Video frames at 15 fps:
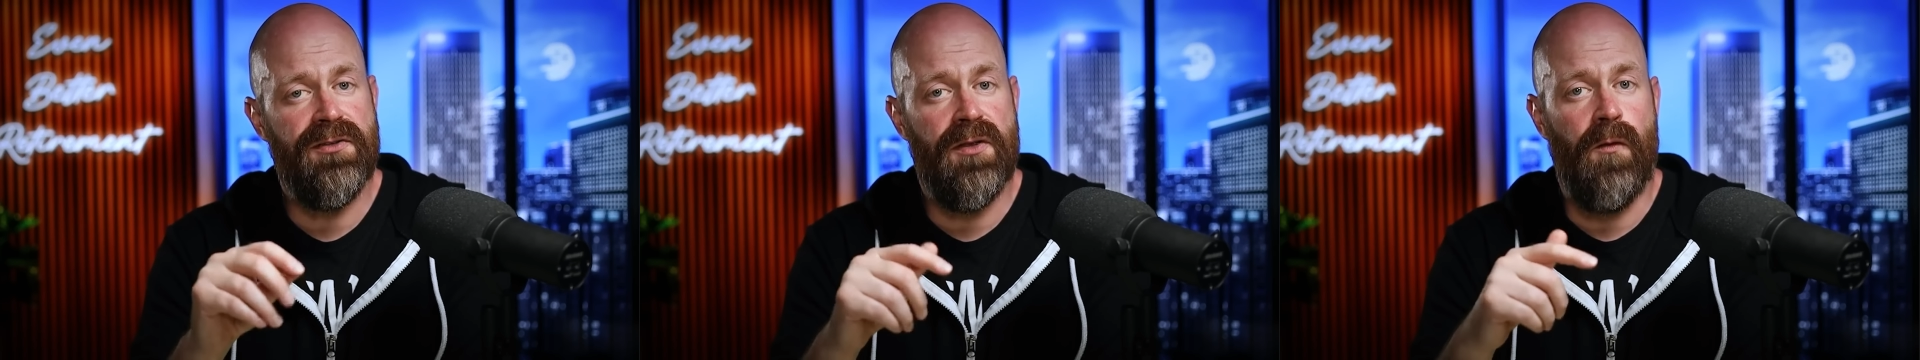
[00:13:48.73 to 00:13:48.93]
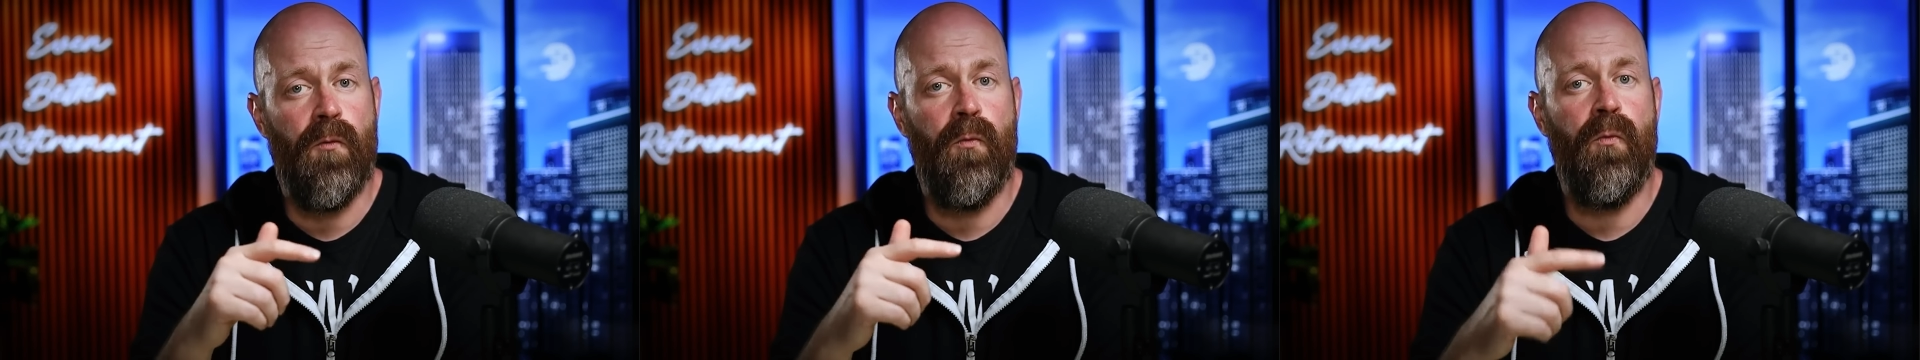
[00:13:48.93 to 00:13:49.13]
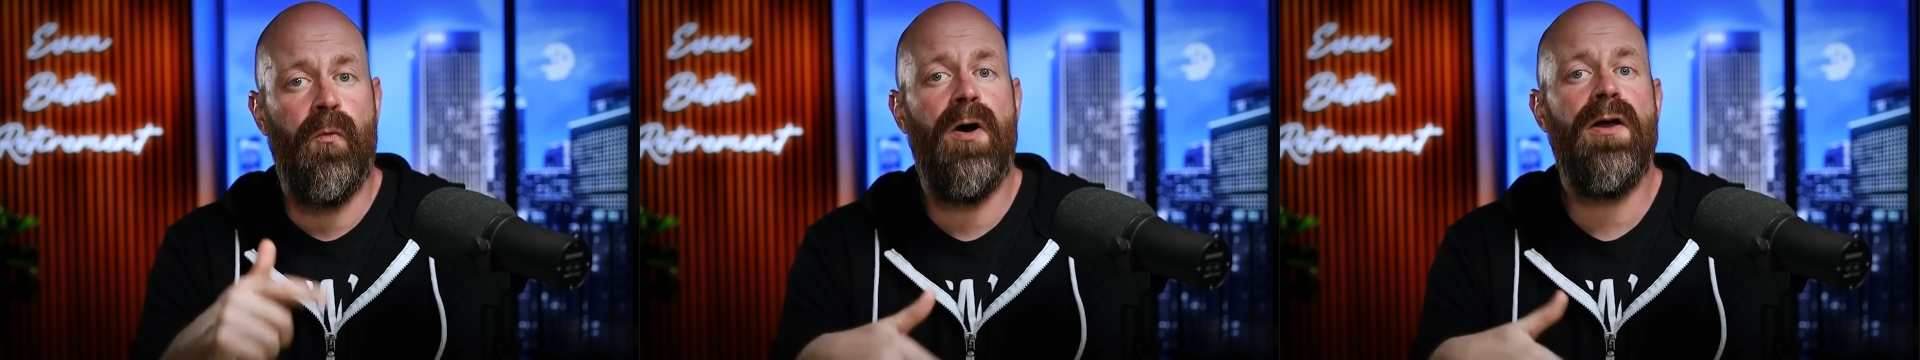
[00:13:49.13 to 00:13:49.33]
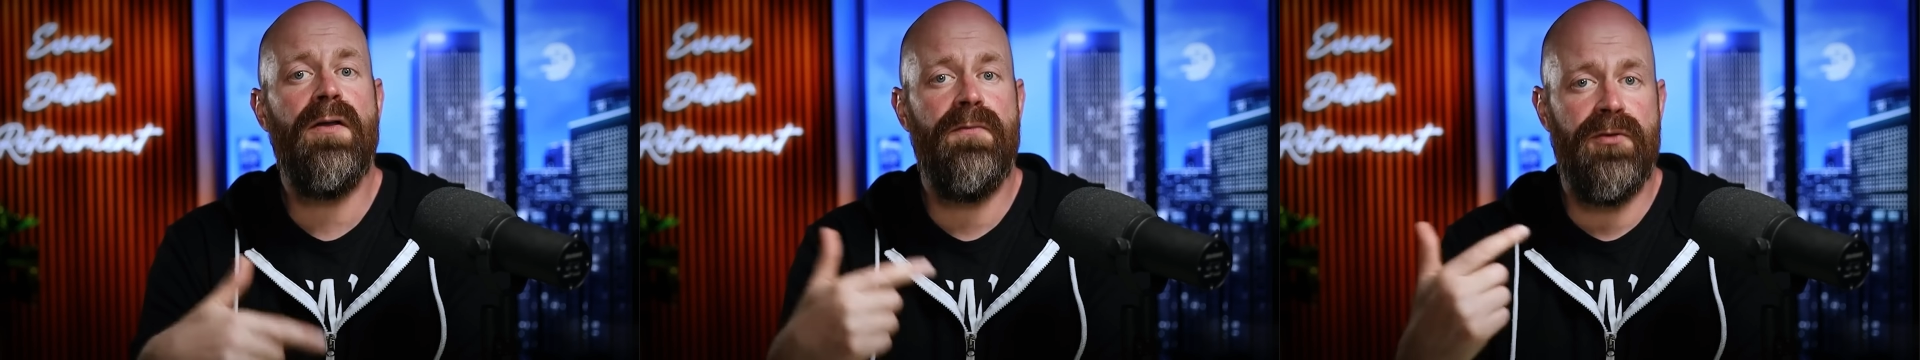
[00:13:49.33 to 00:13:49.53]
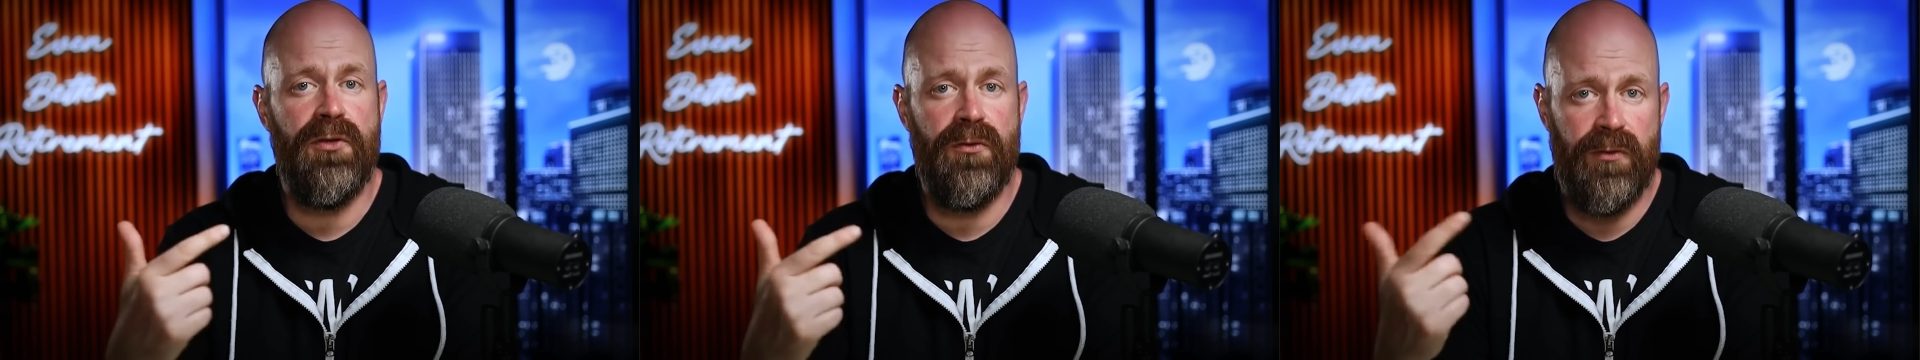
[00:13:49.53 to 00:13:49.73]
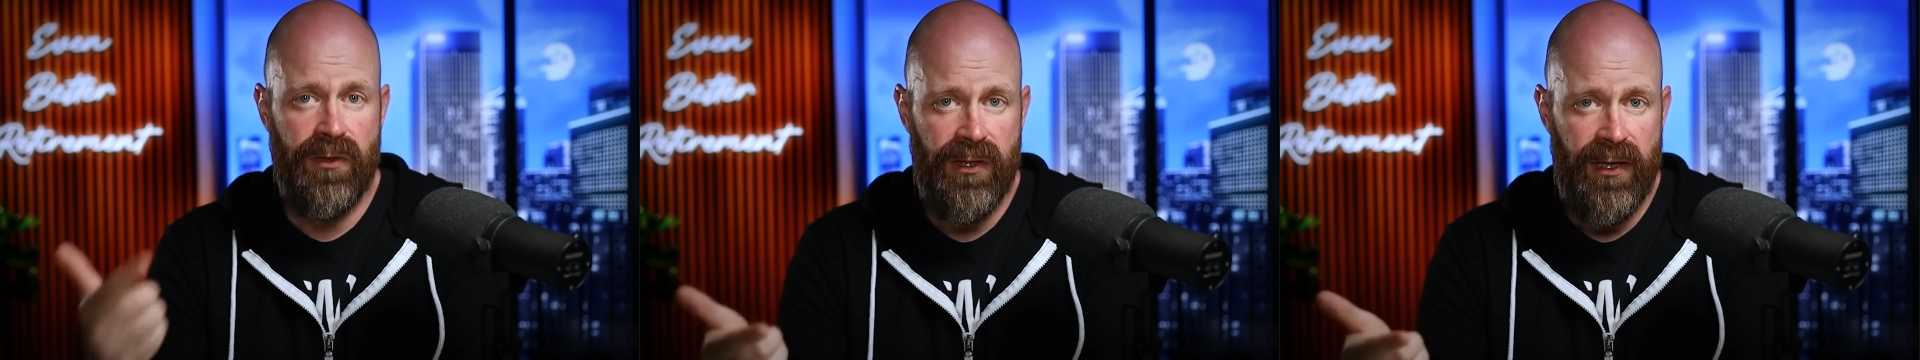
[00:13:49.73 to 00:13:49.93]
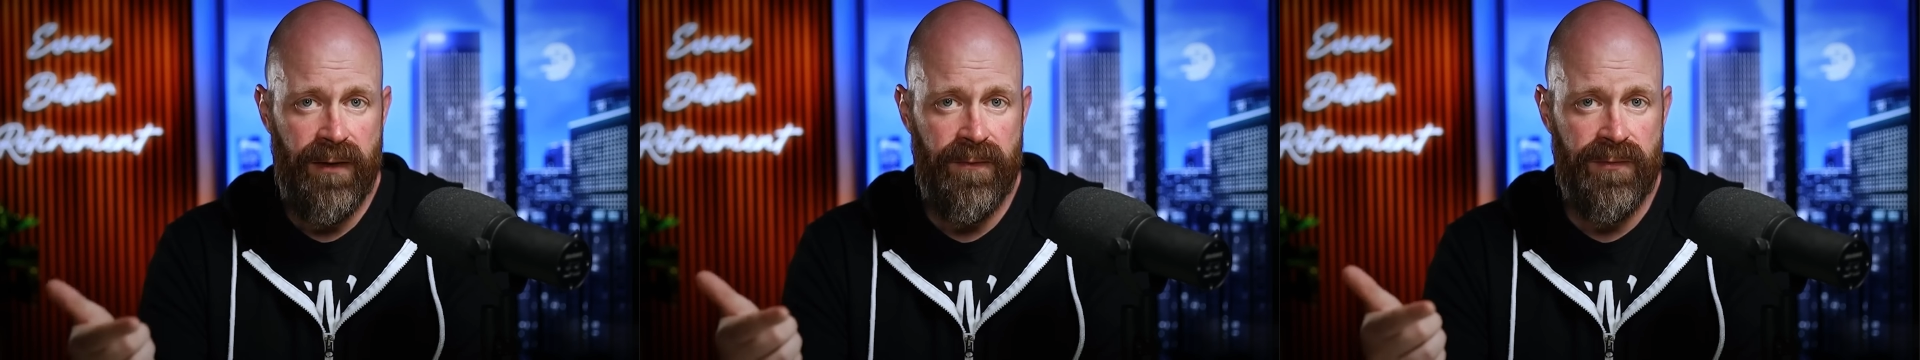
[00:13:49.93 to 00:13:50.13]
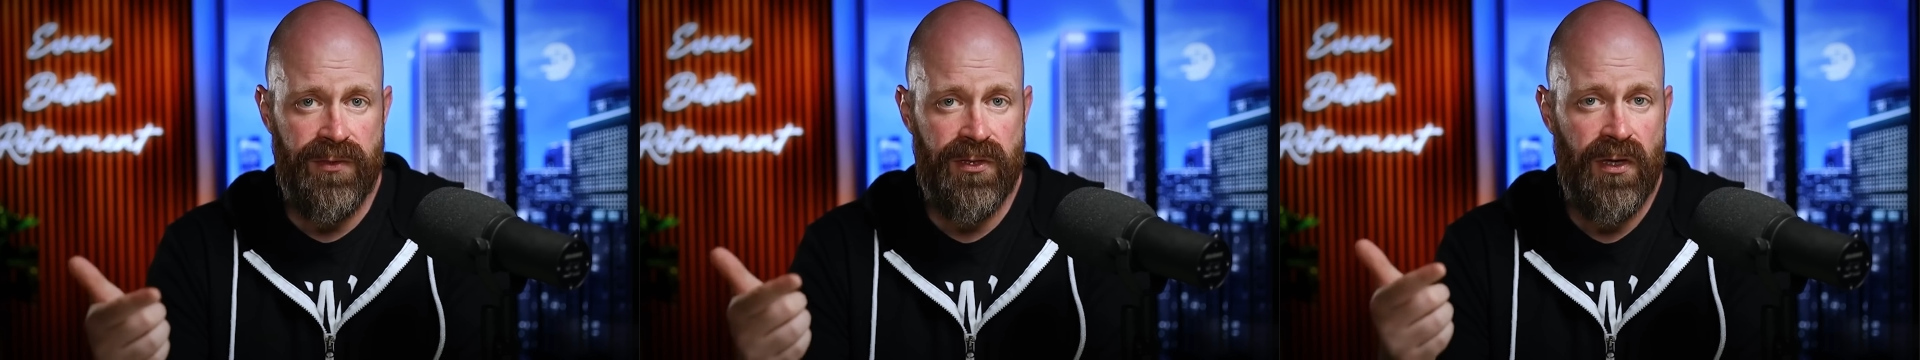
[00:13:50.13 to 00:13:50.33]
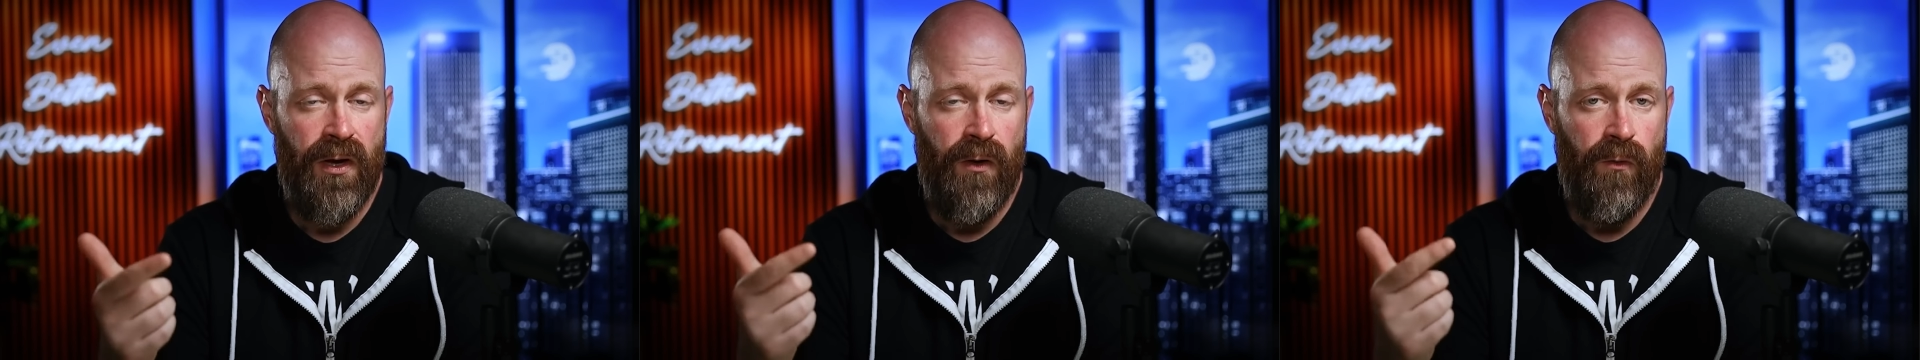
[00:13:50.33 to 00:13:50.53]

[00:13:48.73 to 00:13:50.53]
that one of you lives